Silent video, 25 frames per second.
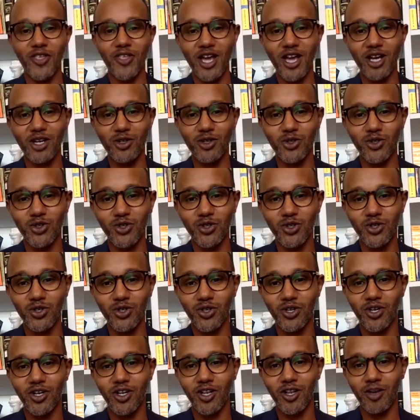thanks to
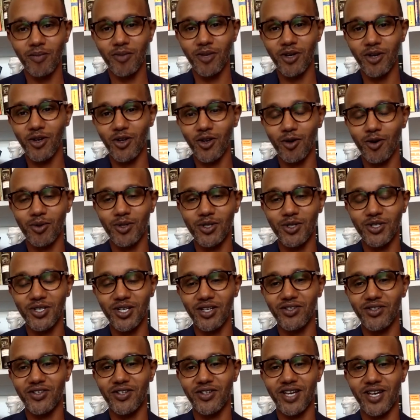the Columbia Global
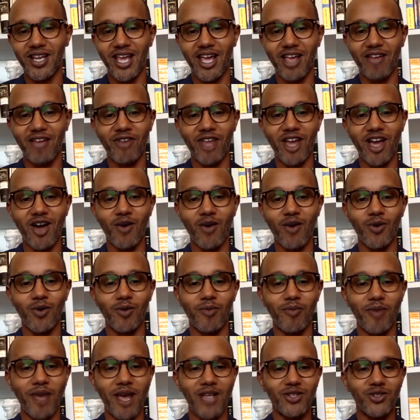Center. And I now will
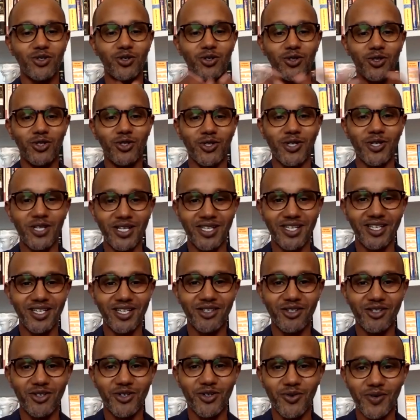pass you to
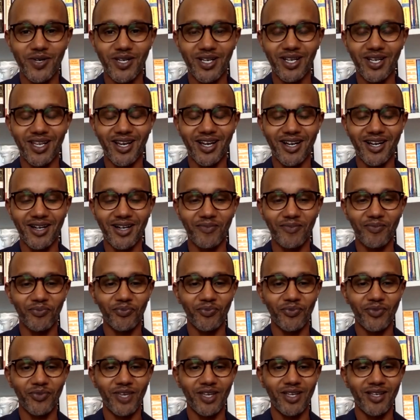Lillian, who will
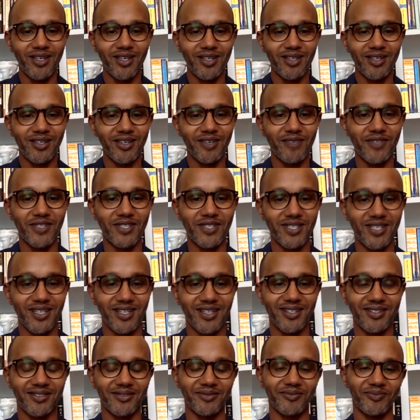give us
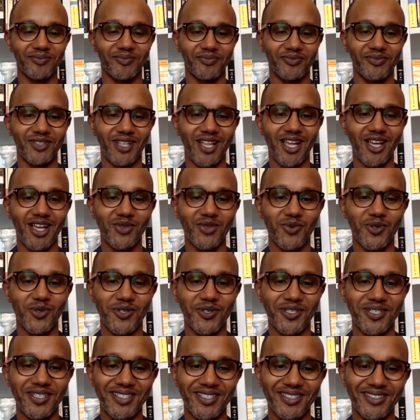a last
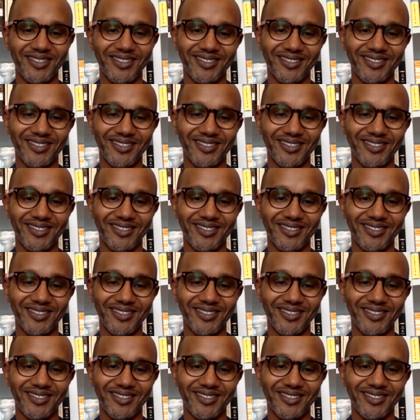word.